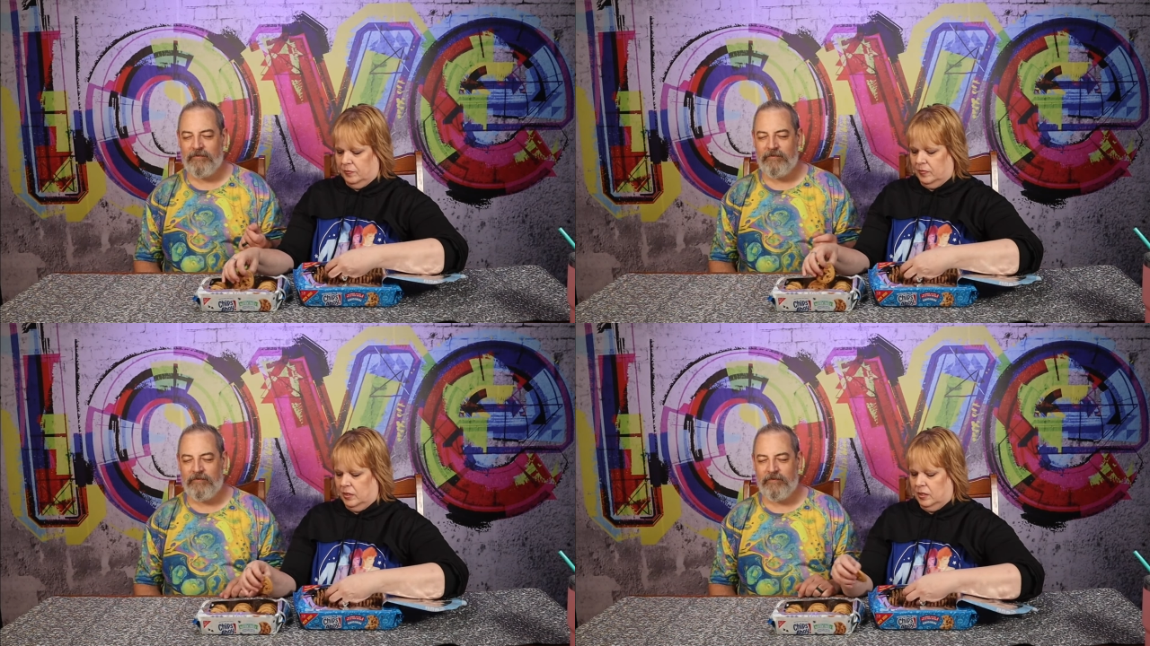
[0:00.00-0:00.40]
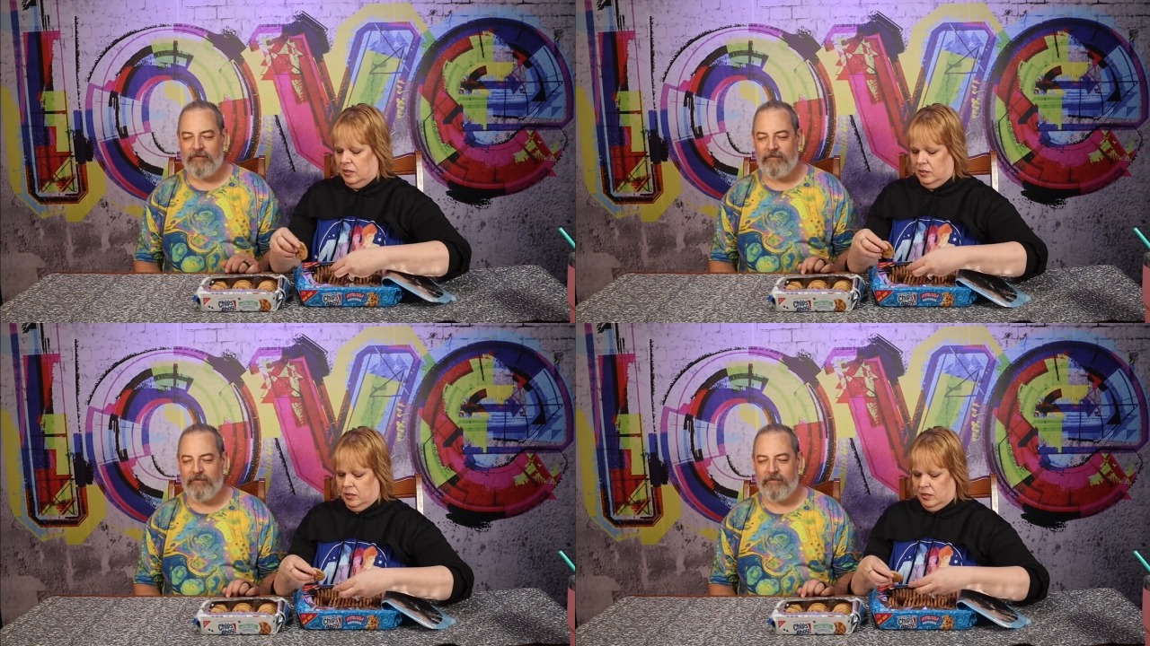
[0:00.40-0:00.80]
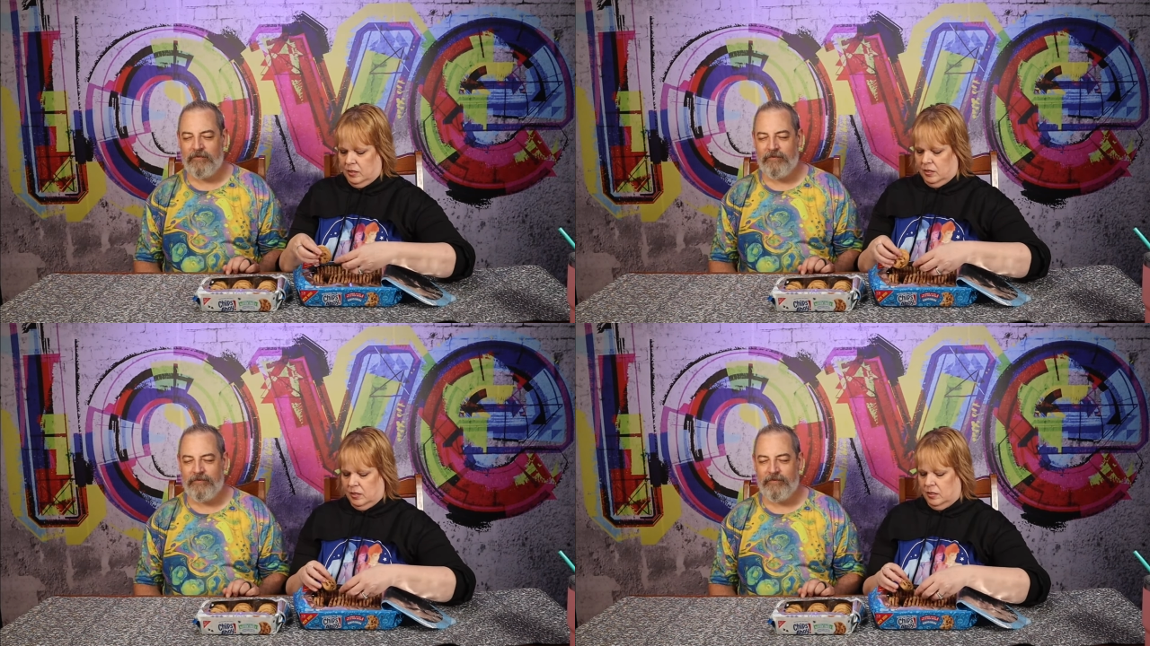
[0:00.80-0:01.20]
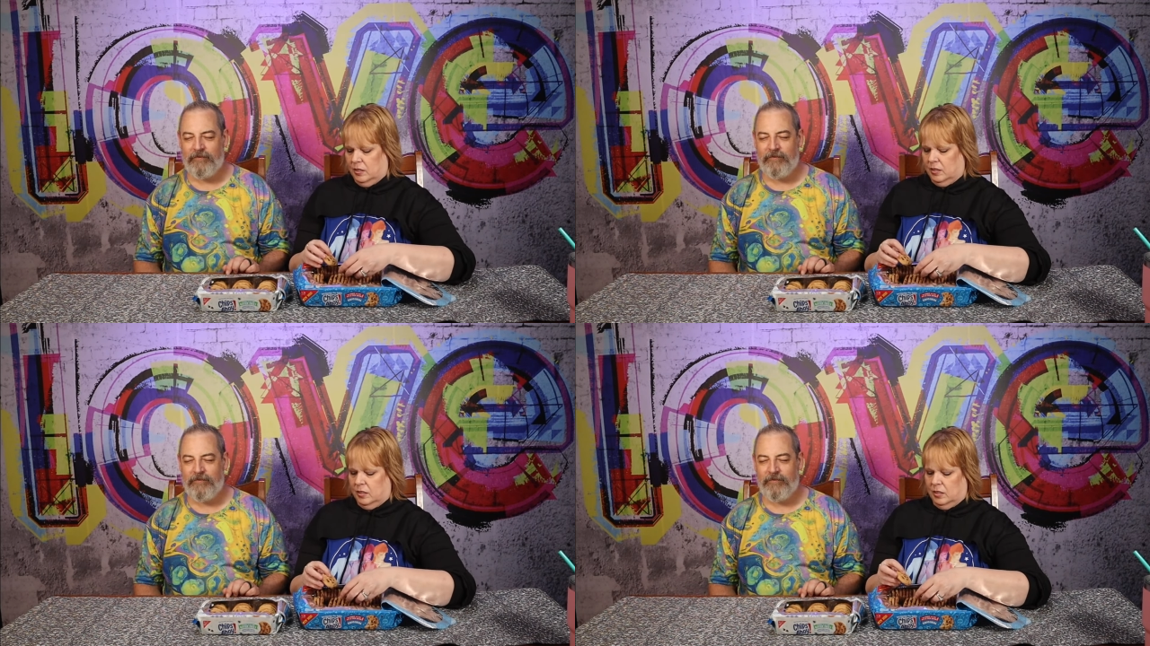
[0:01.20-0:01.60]

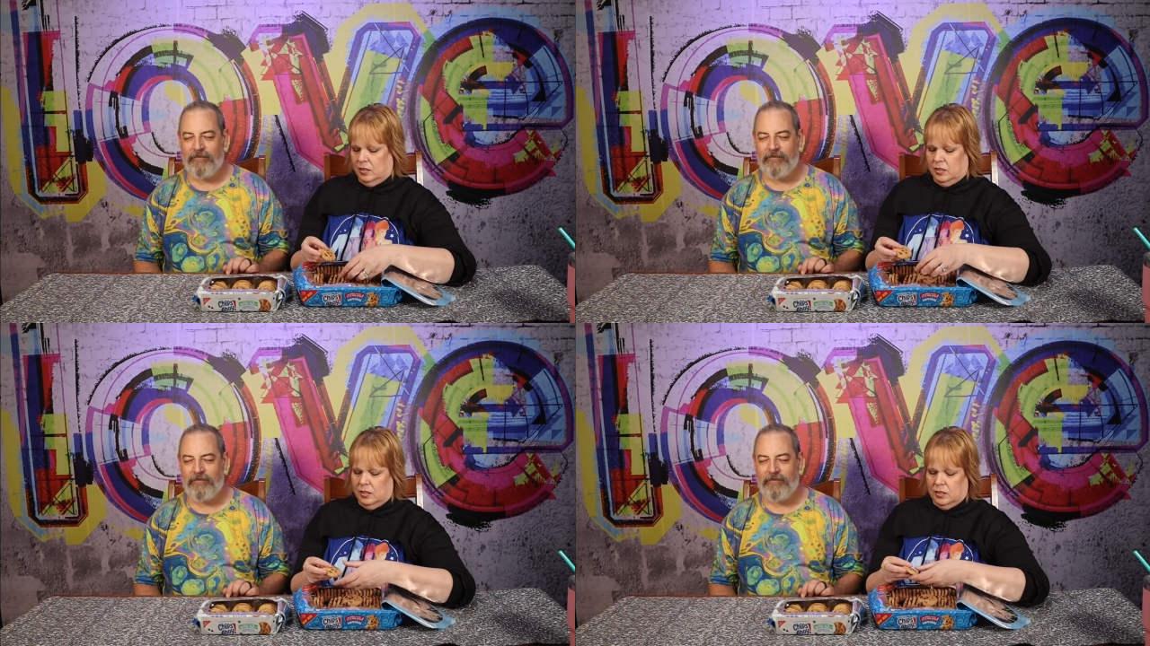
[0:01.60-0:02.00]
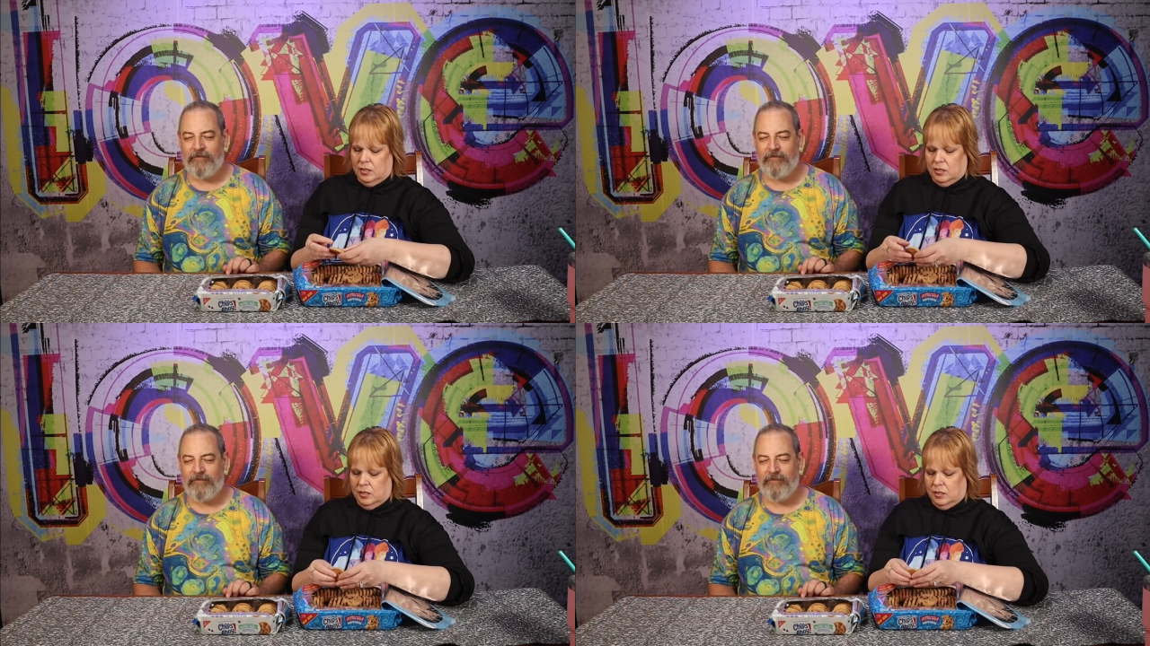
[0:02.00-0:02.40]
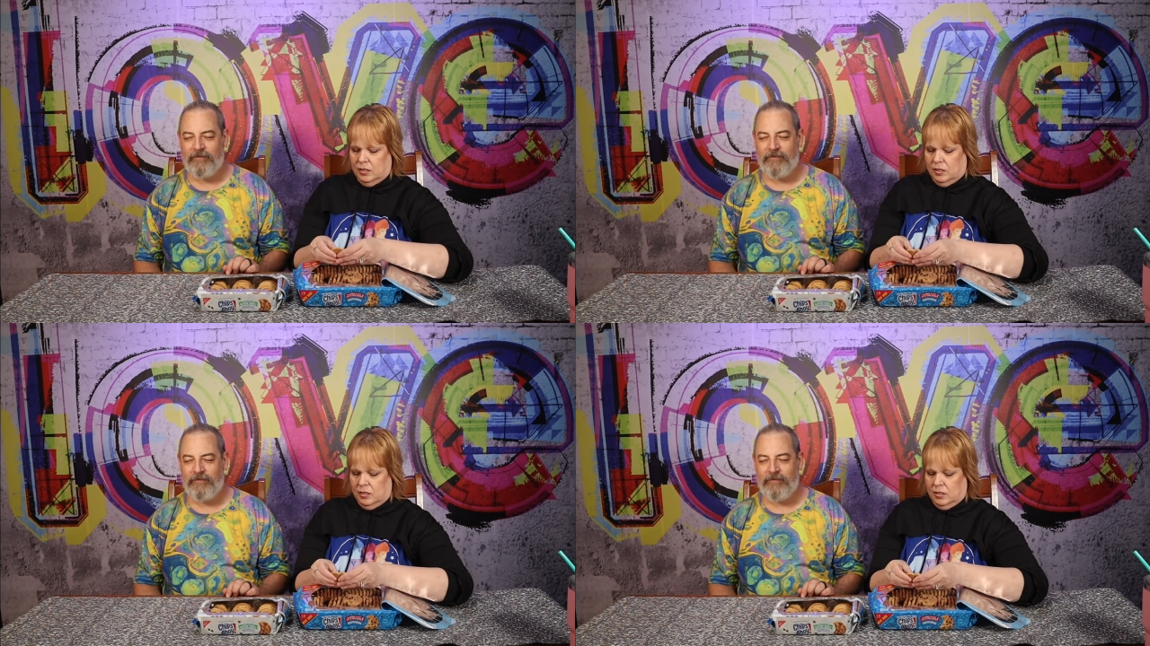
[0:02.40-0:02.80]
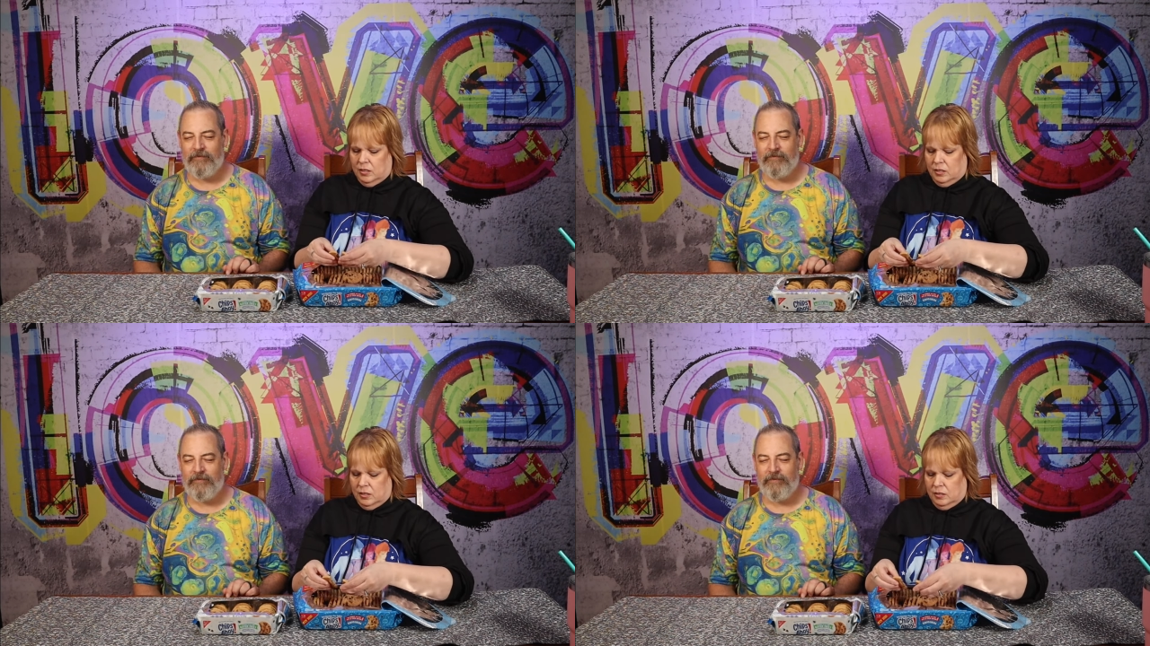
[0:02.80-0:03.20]

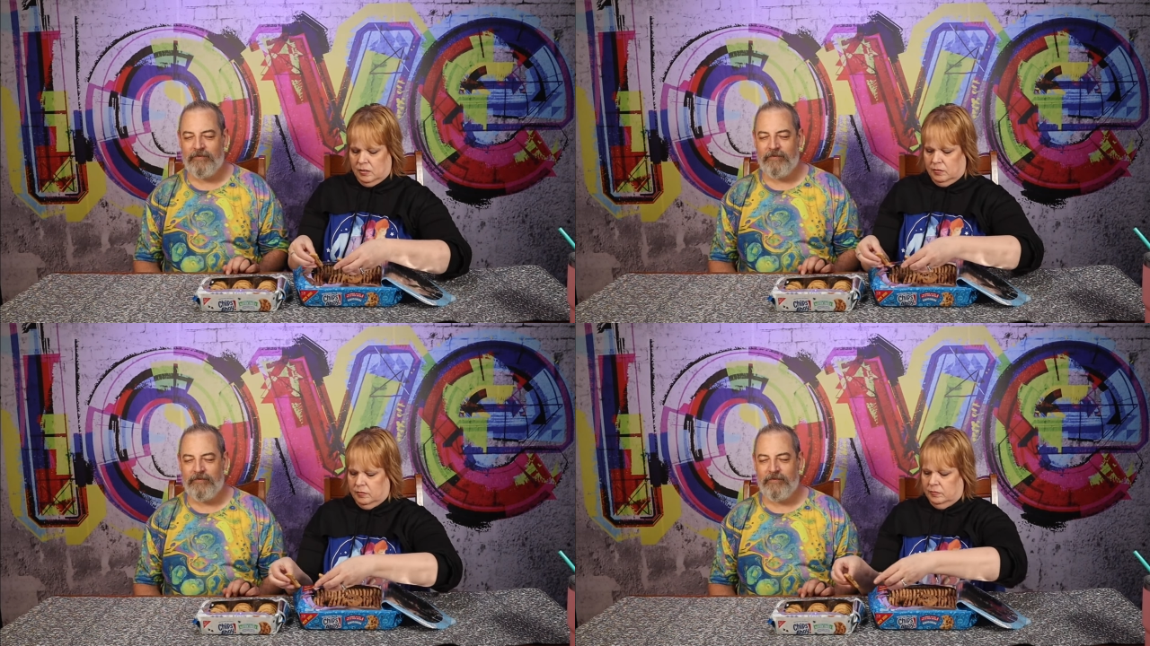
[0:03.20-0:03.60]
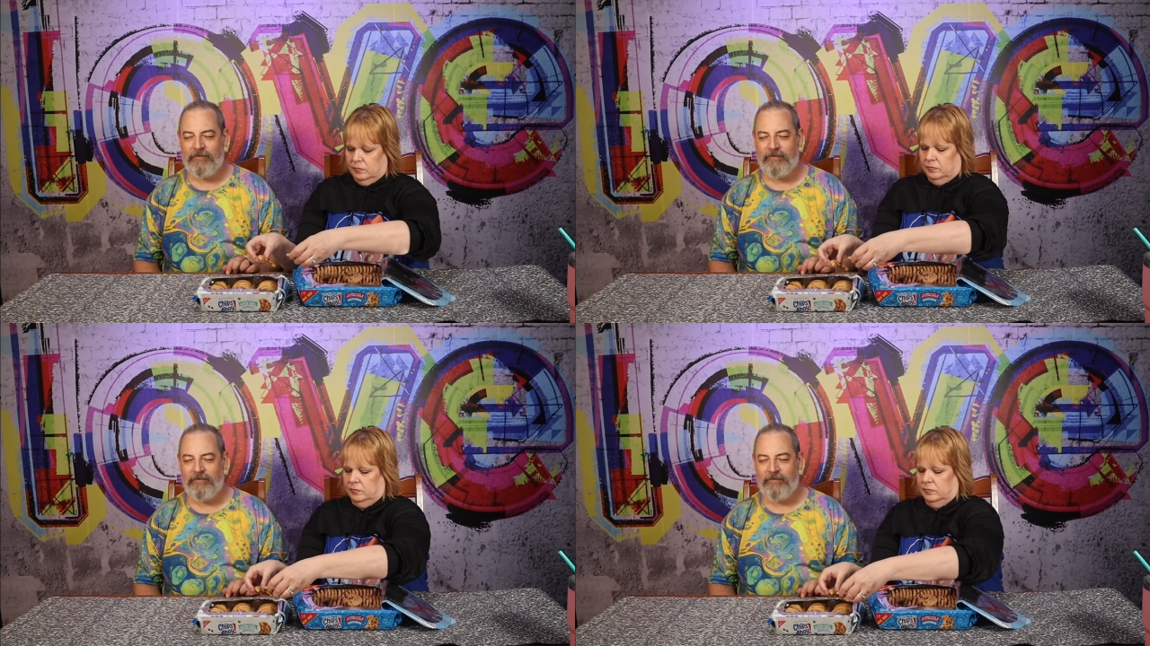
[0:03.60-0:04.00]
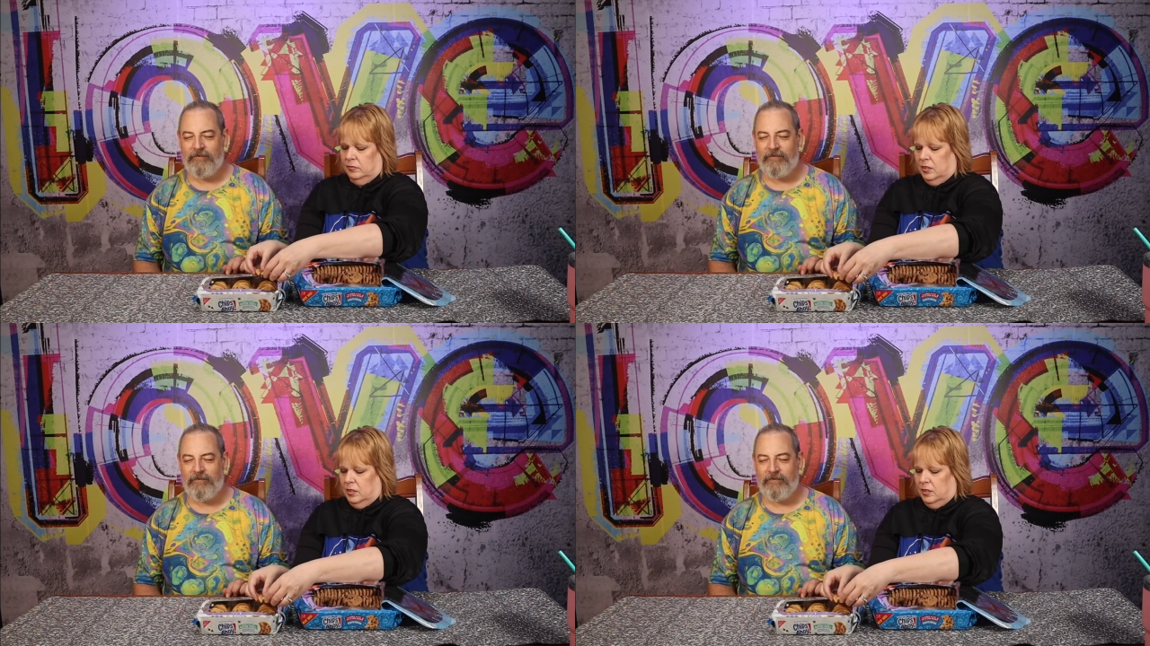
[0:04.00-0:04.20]
Nothing is said.